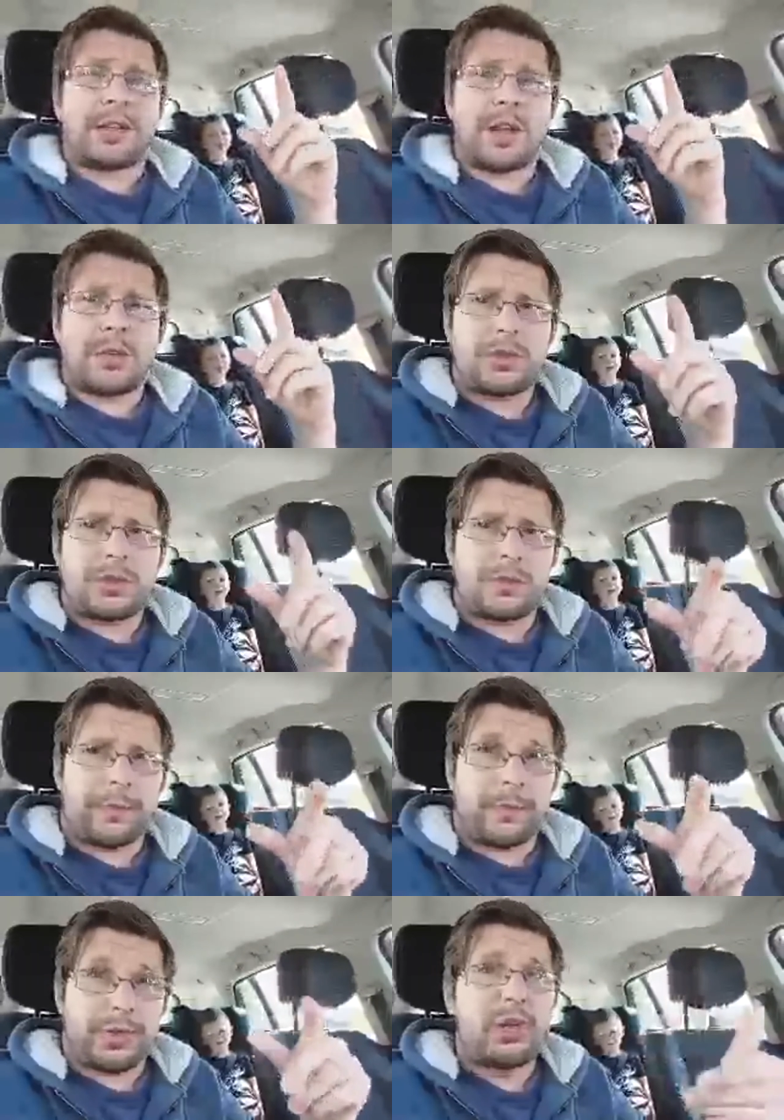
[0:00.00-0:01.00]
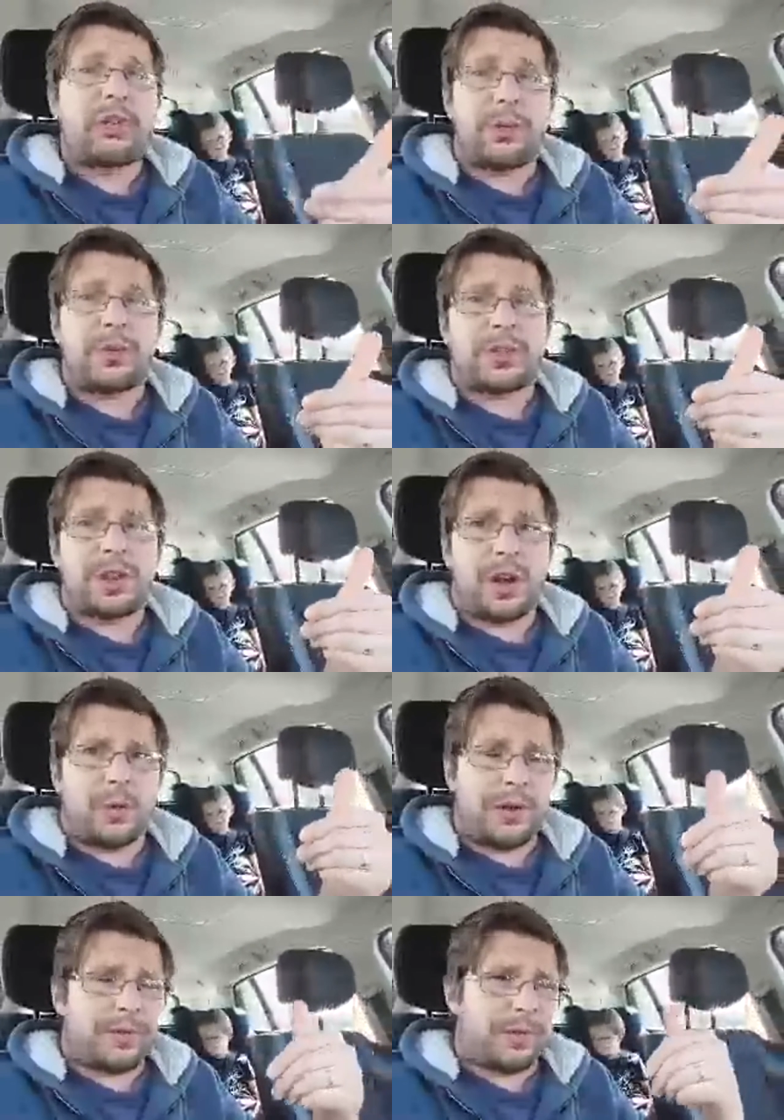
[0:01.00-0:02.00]
Yeah. So
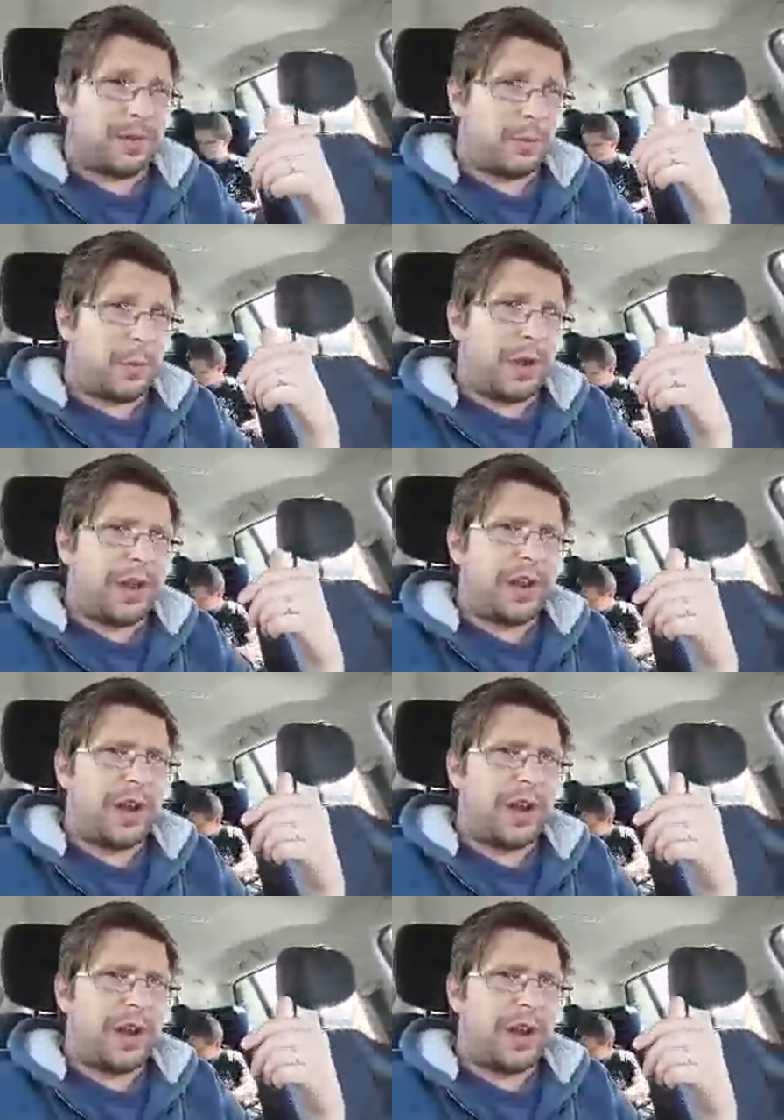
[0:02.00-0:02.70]
YouTube to start with.